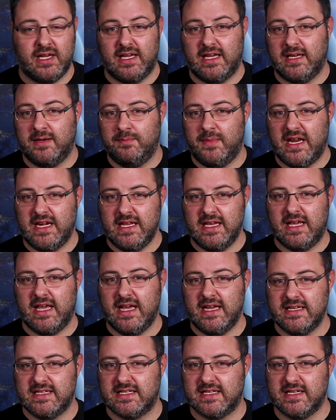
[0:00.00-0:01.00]
In many
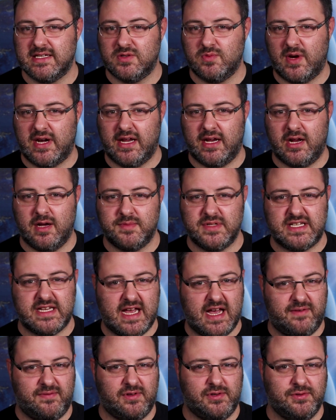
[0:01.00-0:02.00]
cases, when it comes
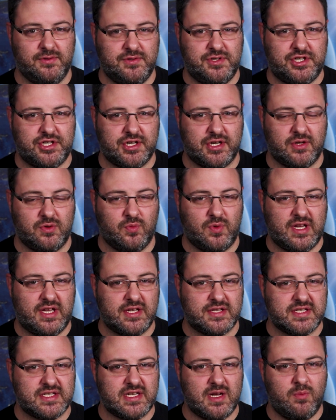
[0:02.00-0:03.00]
to evolution, we
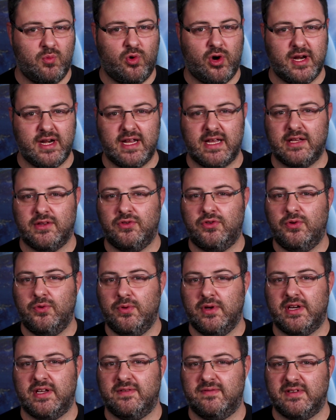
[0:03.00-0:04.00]
can somewhat
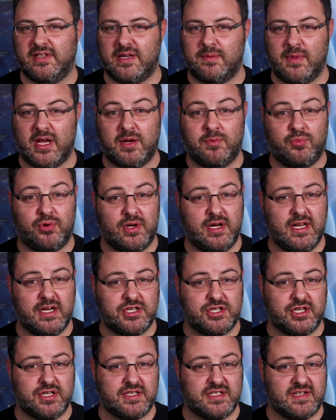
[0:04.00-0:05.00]
intuitively make
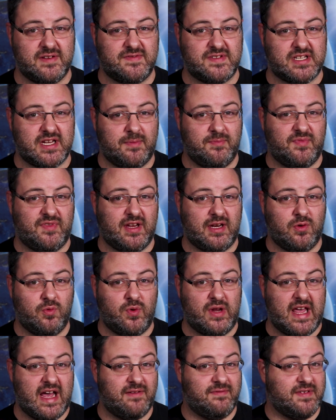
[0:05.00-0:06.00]
predictions of something
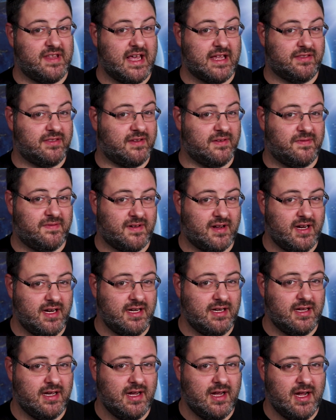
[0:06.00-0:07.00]
we have yet to
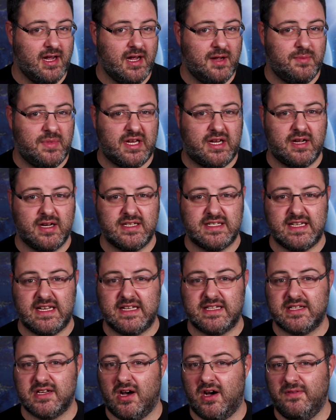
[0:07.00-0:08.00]
find, because
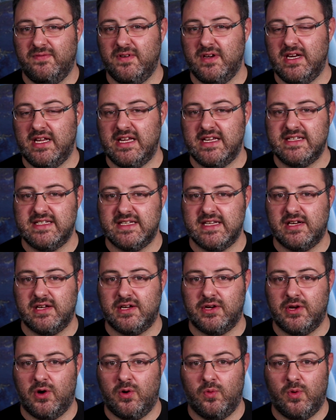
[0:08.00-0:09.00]
it's often easy
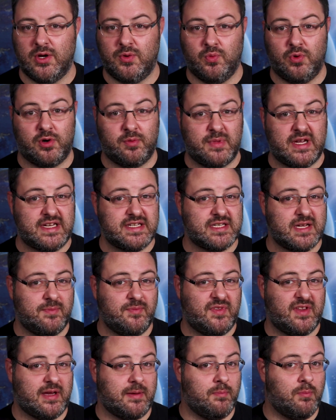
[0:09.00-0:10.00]
to know what will make
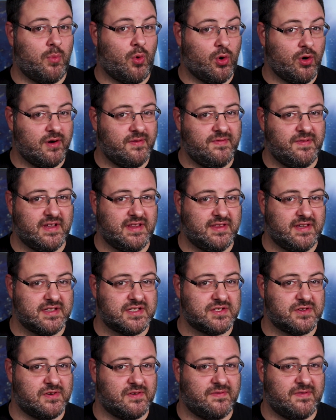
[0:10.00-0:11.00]
something more fit to
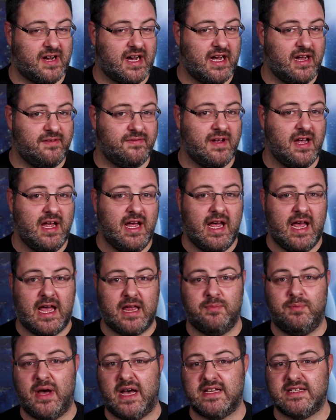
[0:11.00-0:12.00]
survive
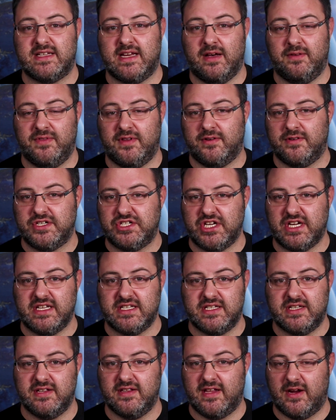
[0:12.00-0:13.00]
and pass down their
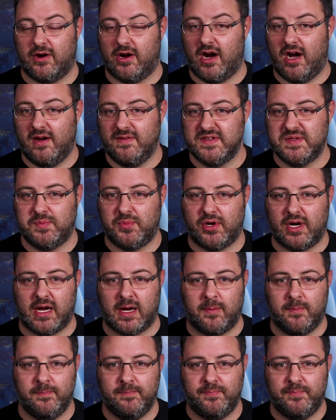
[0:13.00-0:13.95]
genes to their offspring.